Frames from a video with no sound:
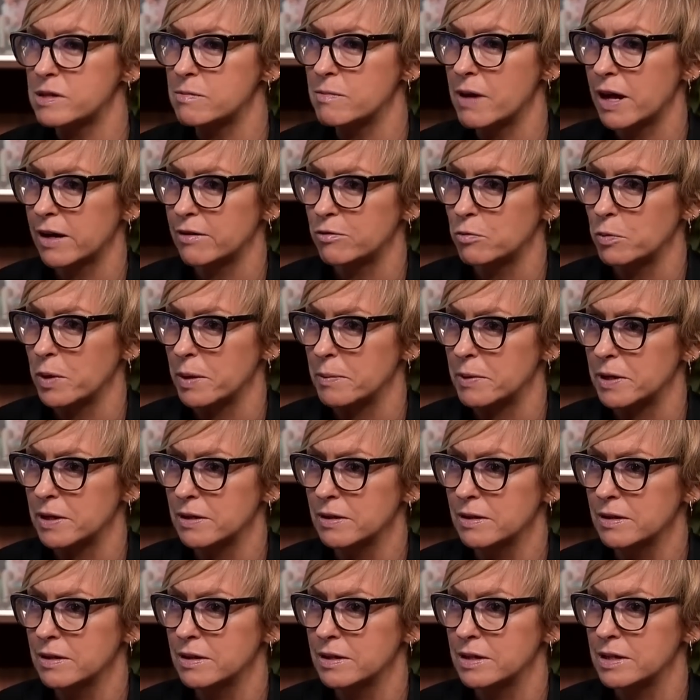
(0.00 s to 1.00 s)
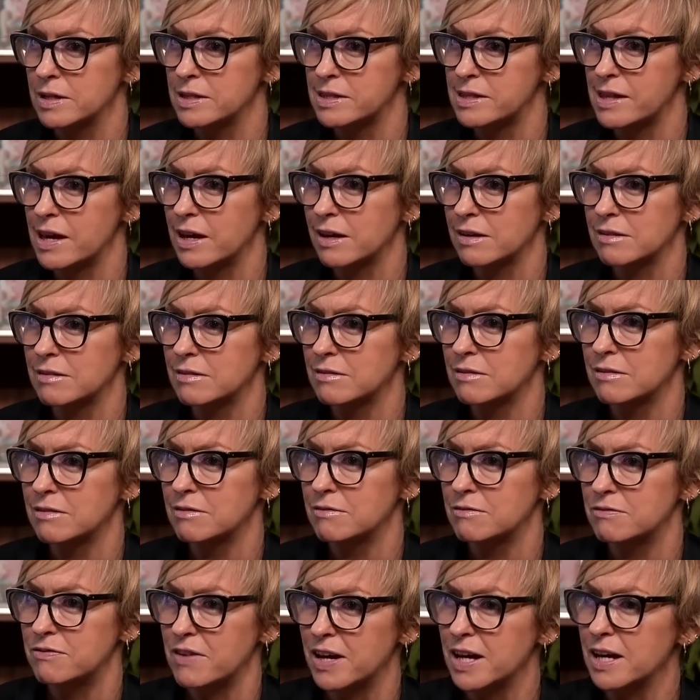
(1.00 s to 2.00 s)
amount of women. Is that
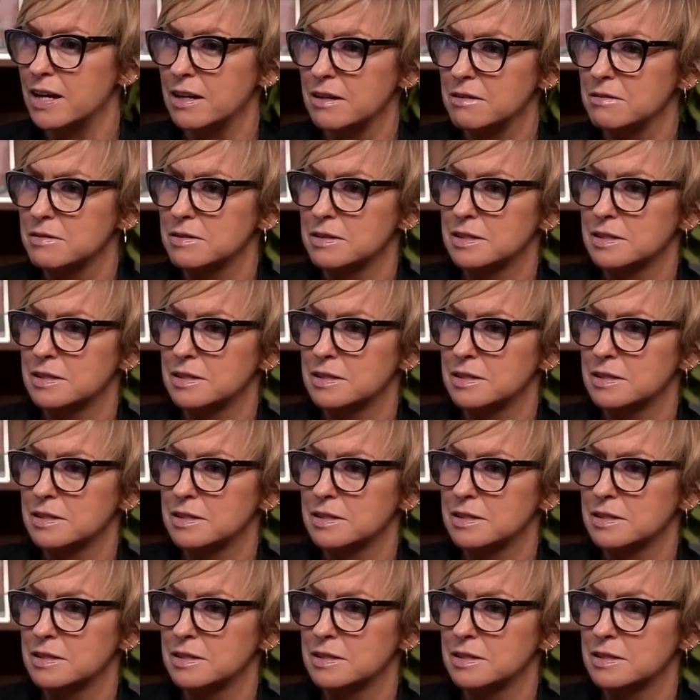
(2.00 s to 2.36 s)
fair?